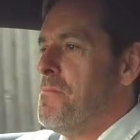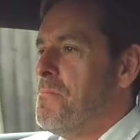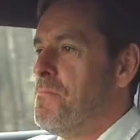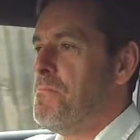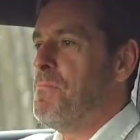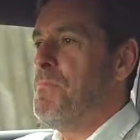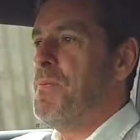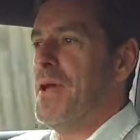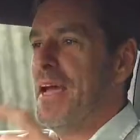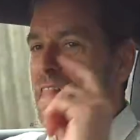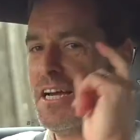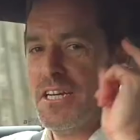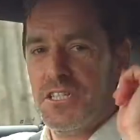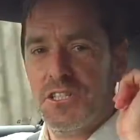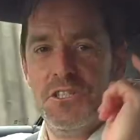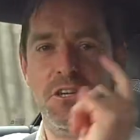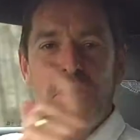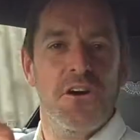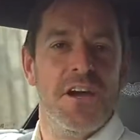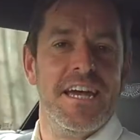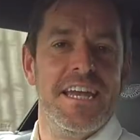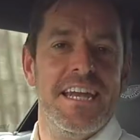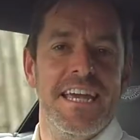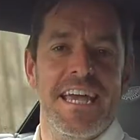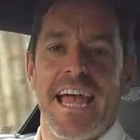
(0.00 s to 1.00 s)
because you're
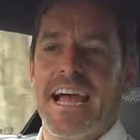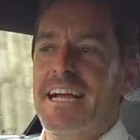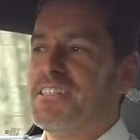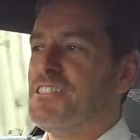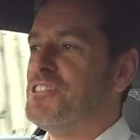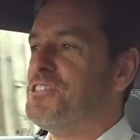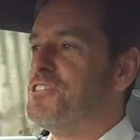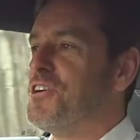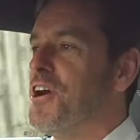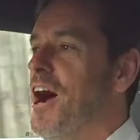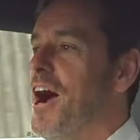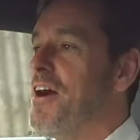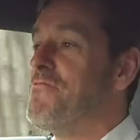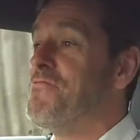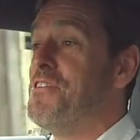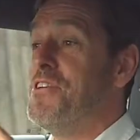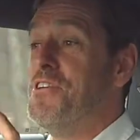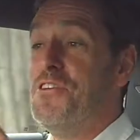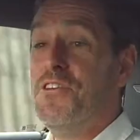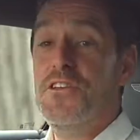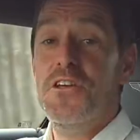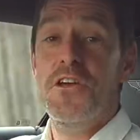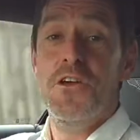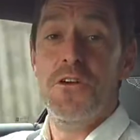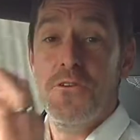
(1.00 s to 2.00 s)
going to get to drive the
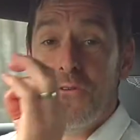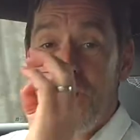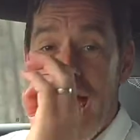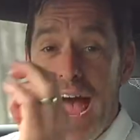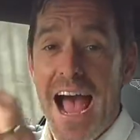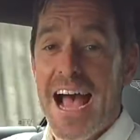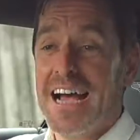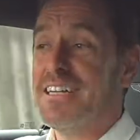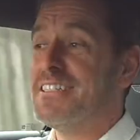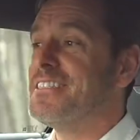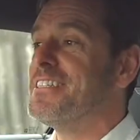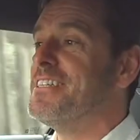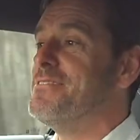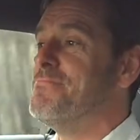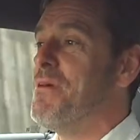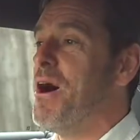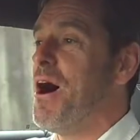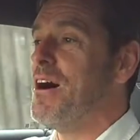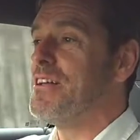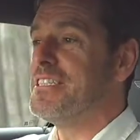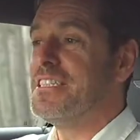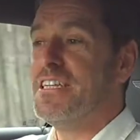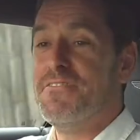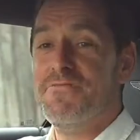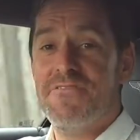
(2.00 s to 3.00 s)
new Aston
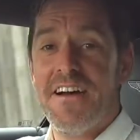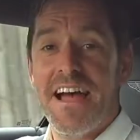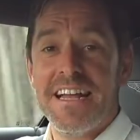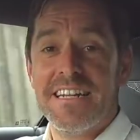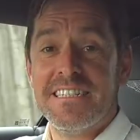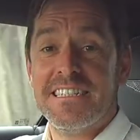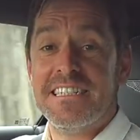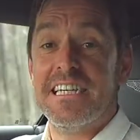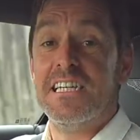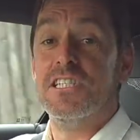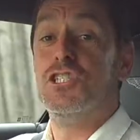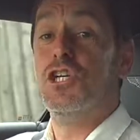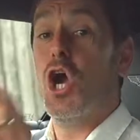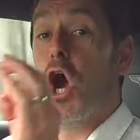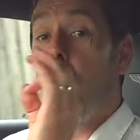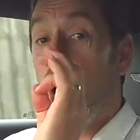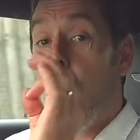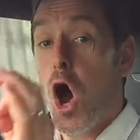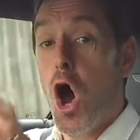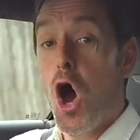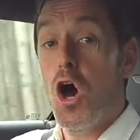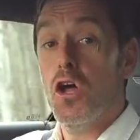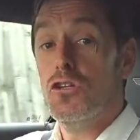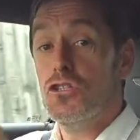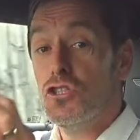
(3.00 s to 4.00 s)
Martin Vantage
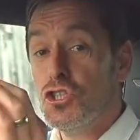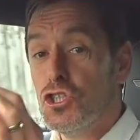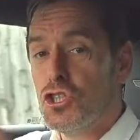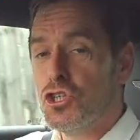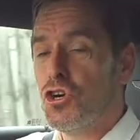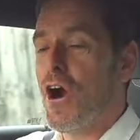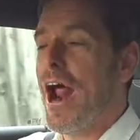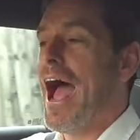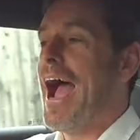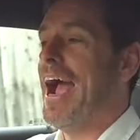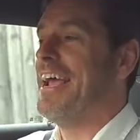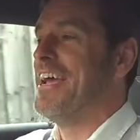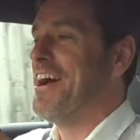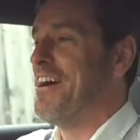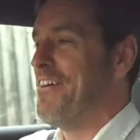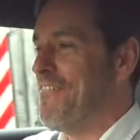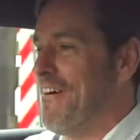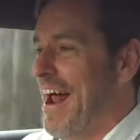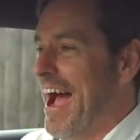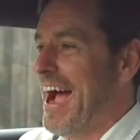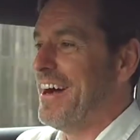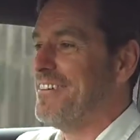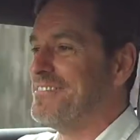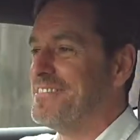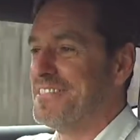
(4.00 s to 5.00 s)
on track
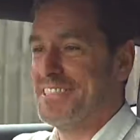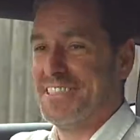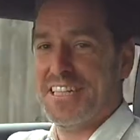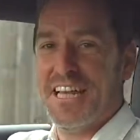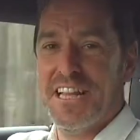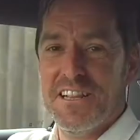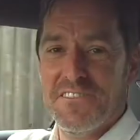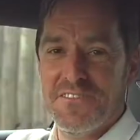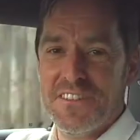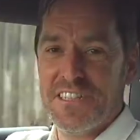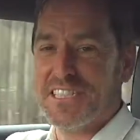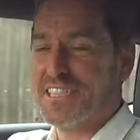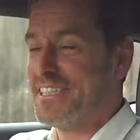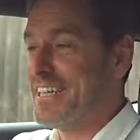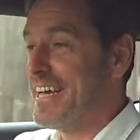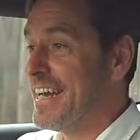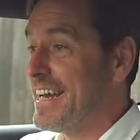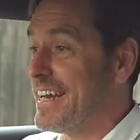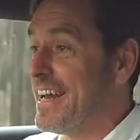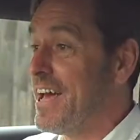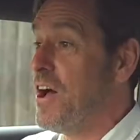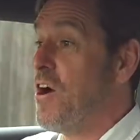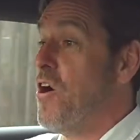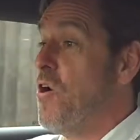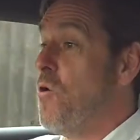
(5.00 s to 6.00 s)
around
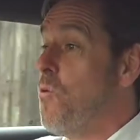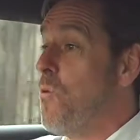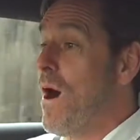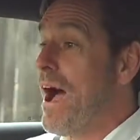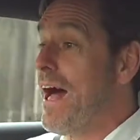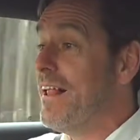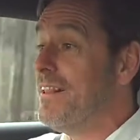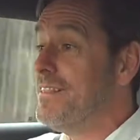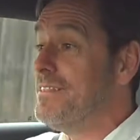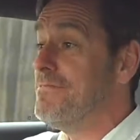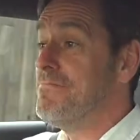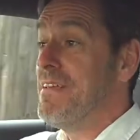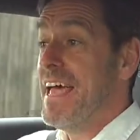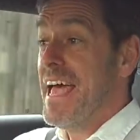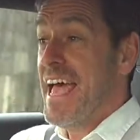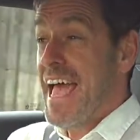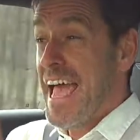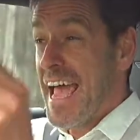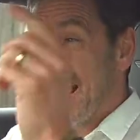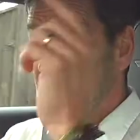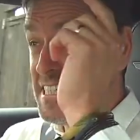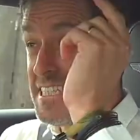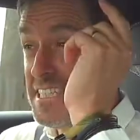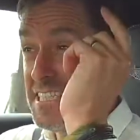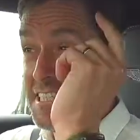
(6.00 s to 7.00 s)
Silverstone. Well,
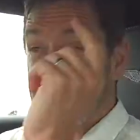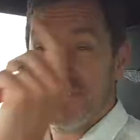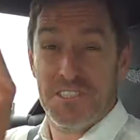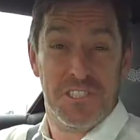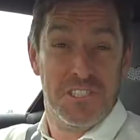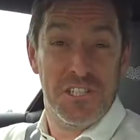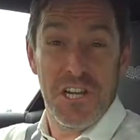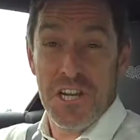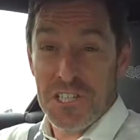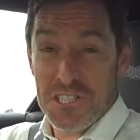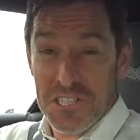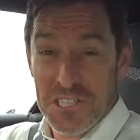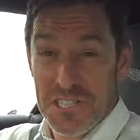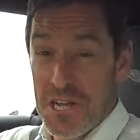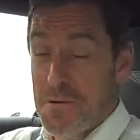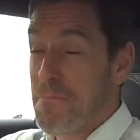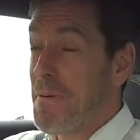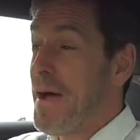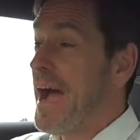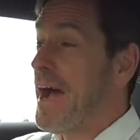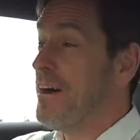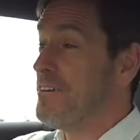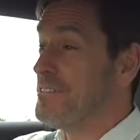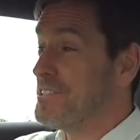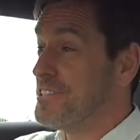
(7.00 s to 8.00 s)
it's just
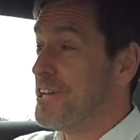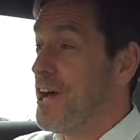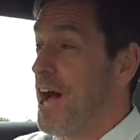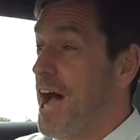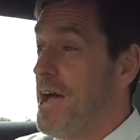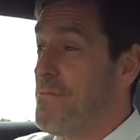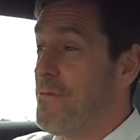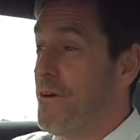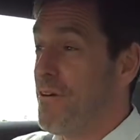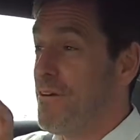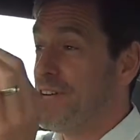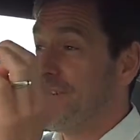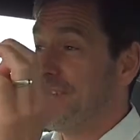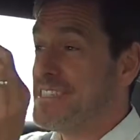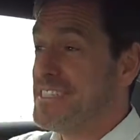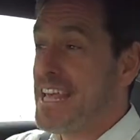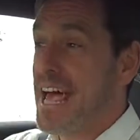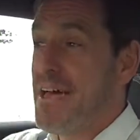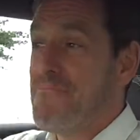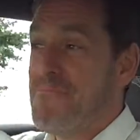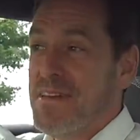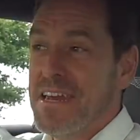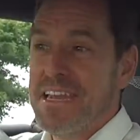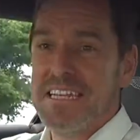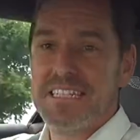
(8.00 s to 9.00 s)
about time. I've got
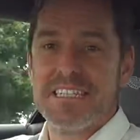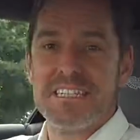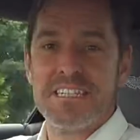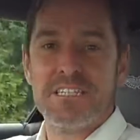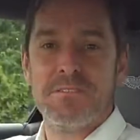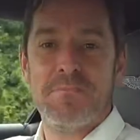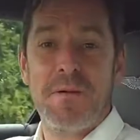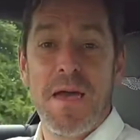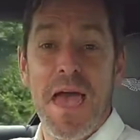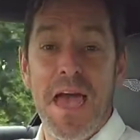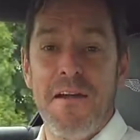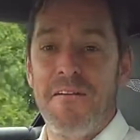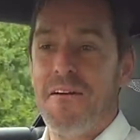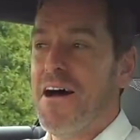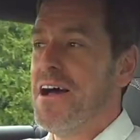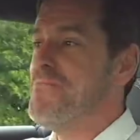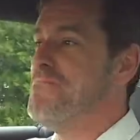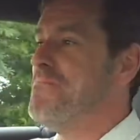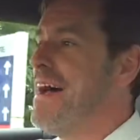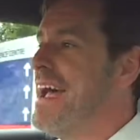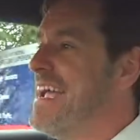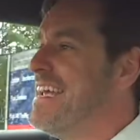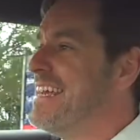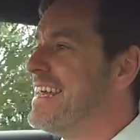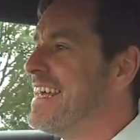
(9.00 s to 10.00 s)
10 minutes to spare. I
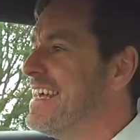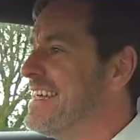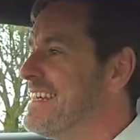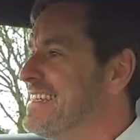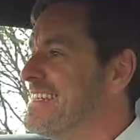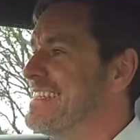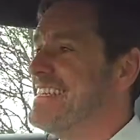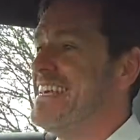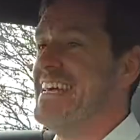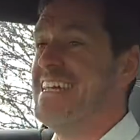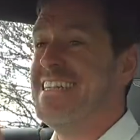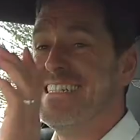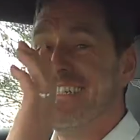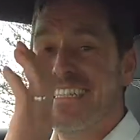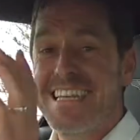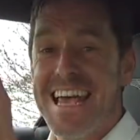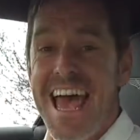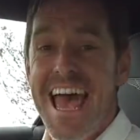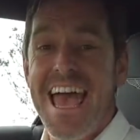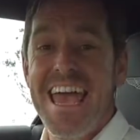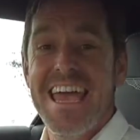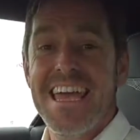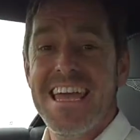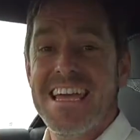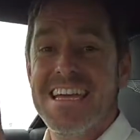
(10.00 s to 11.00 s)
made it.
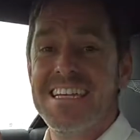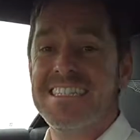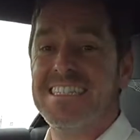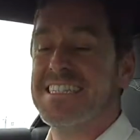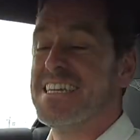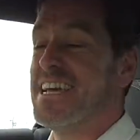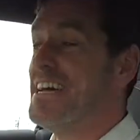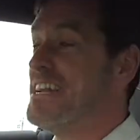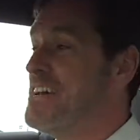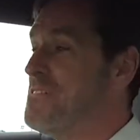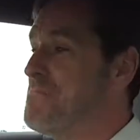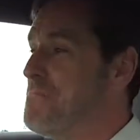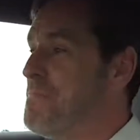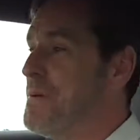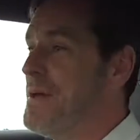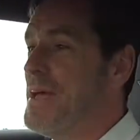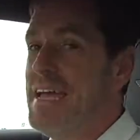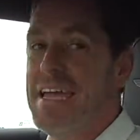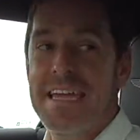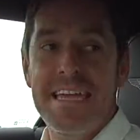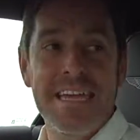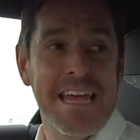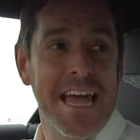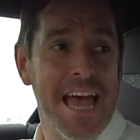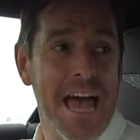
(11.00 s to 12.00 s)
Today is going to
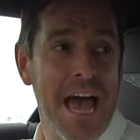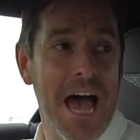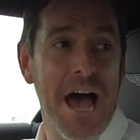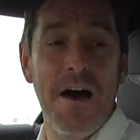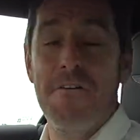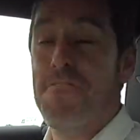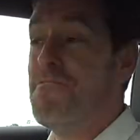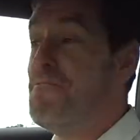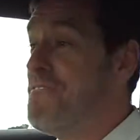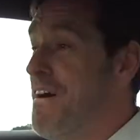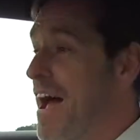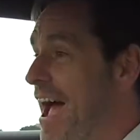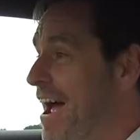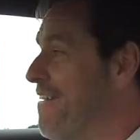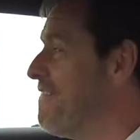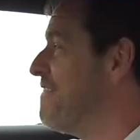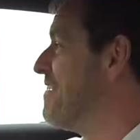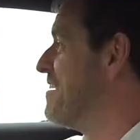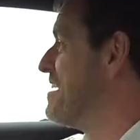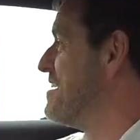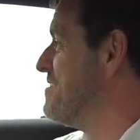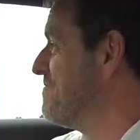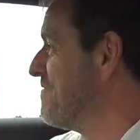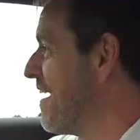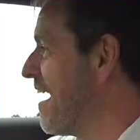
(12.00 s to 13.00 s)
be a
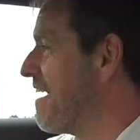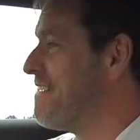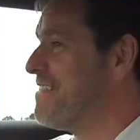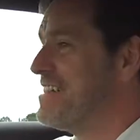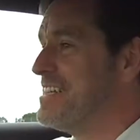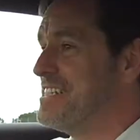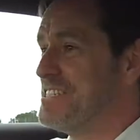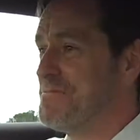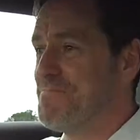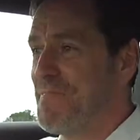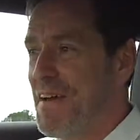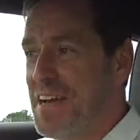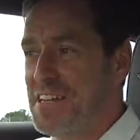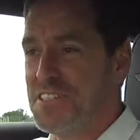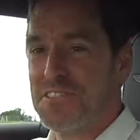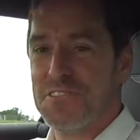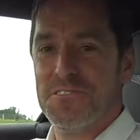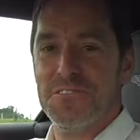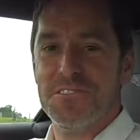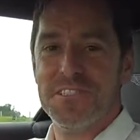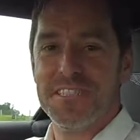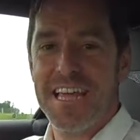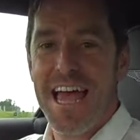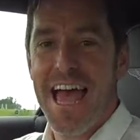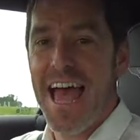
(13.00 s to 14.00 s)
very, very
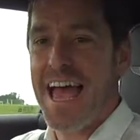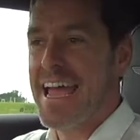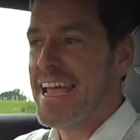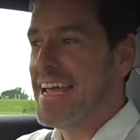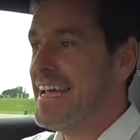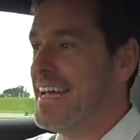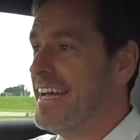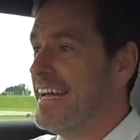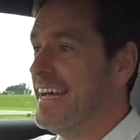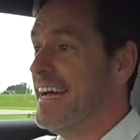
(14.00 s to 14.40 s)
special day.